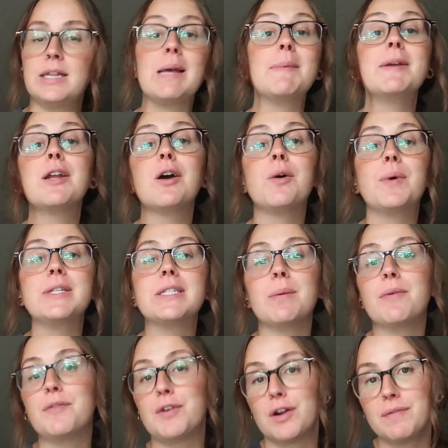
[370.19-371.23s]
Let me know what some
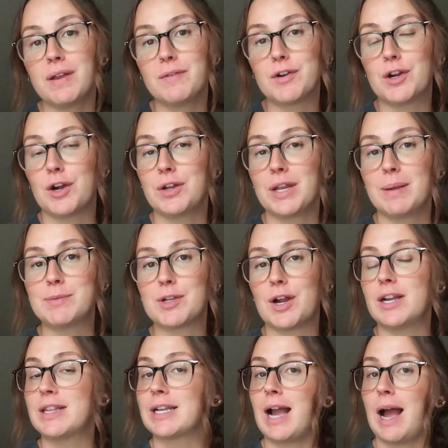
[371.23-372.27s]
of your favorite girl names are
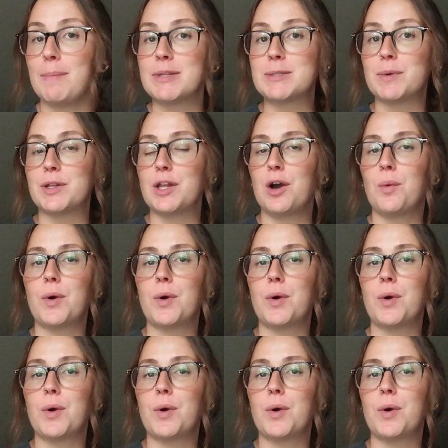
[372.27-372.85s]
in the comments below.